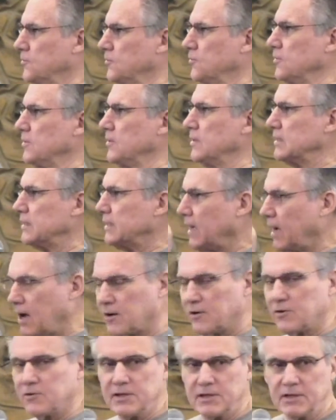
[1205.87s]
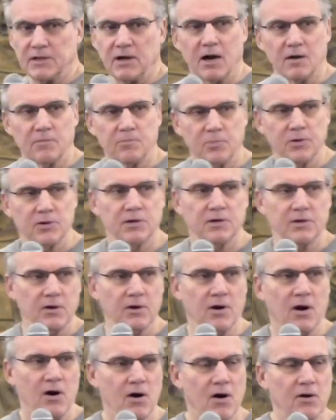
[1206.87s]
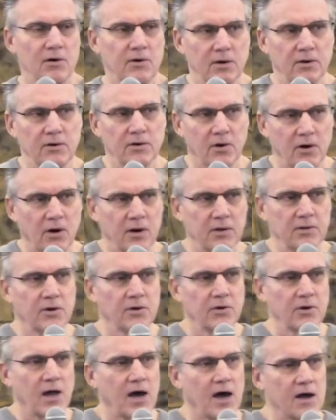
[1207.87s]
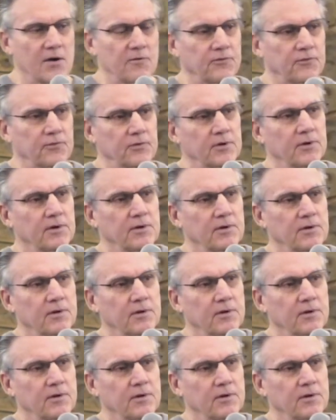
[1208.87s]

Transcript: to the encounter that God put in their heart, and uh, in their life,